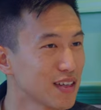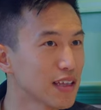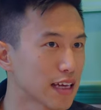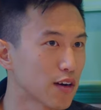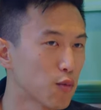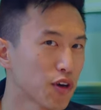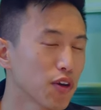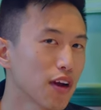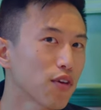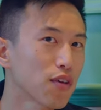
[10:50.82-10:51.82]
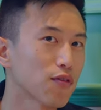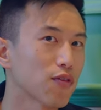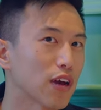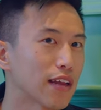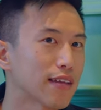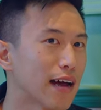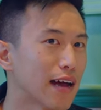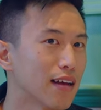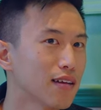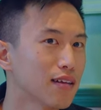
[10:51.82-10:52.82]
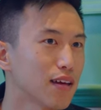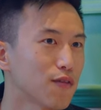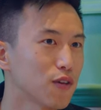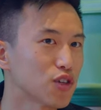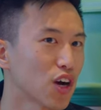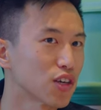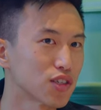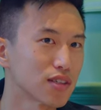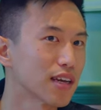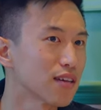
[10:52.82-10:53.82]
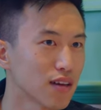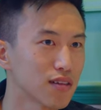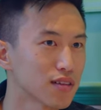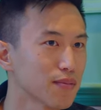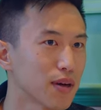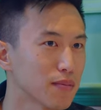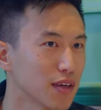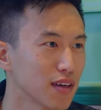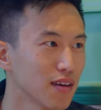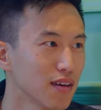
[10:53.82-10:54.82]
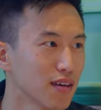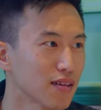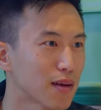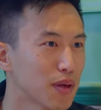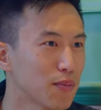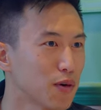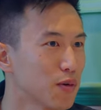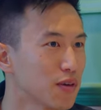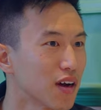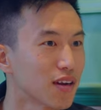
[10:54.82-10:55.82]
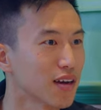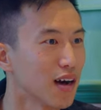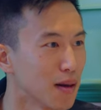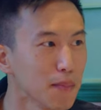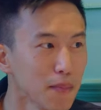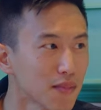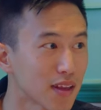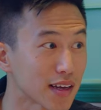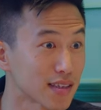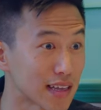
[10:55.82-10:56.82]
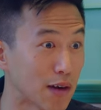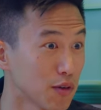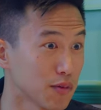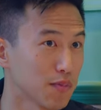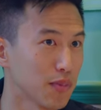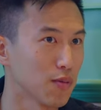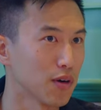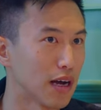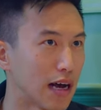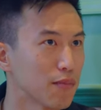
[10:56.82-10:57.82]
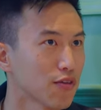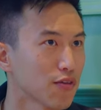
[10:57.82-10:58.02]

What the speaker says: like, were you ever afraid that if you charge $10 a banh mi, that people would not come? Like, cause that would be what I'm